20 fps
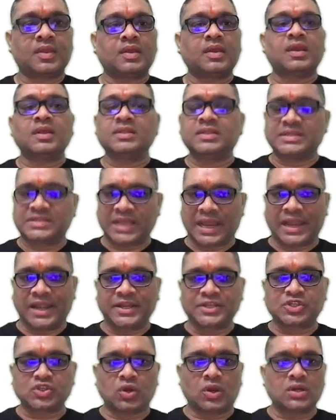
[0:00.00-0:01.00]
In this
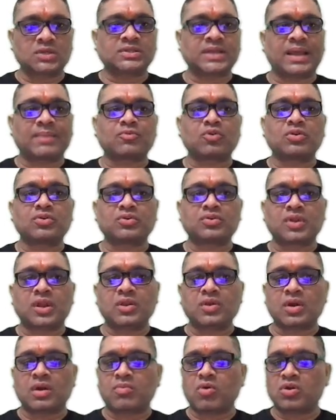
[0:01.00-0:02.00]
healing shorts, I am going to tell
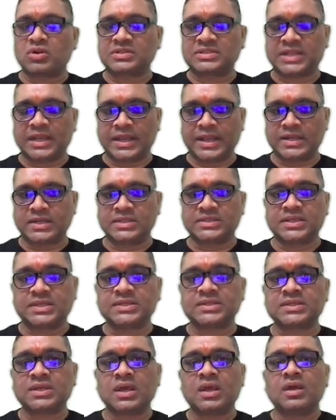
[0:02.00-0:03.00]
you about celiac
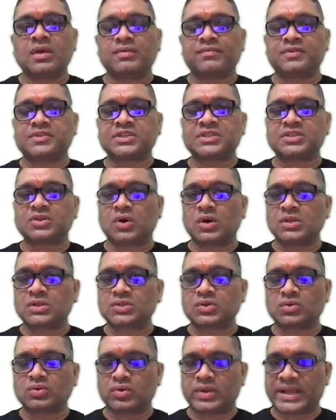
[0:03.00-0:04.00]
disease, which is
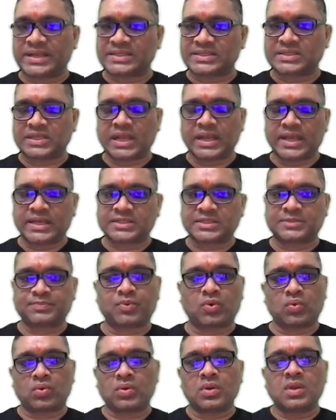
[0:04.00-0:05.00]
also known as celiac
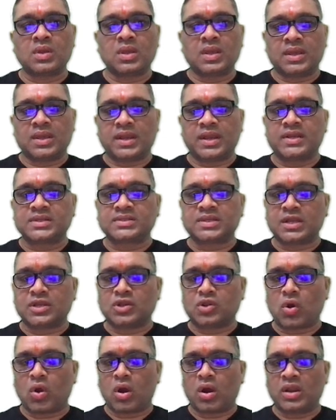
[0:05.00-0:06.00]
sprue. It is a
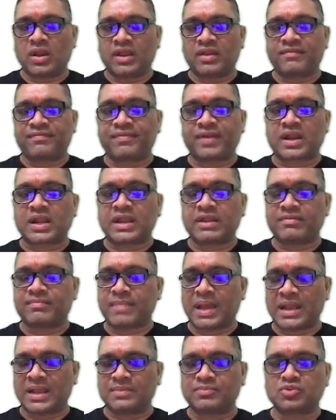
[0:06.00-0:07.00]
non-infective
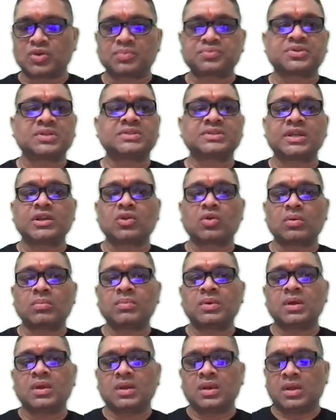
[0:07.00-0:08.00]
malabsorption syndrome,
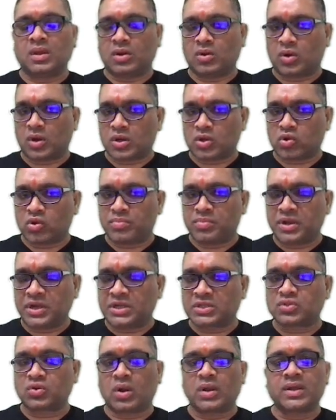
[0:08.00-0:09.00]
autoimmune
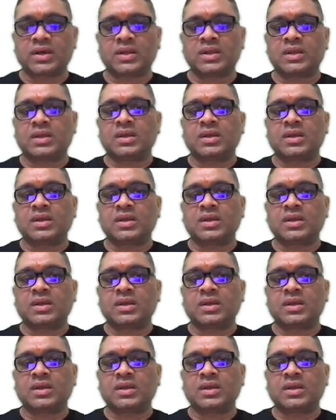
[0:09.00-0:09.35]
disorder.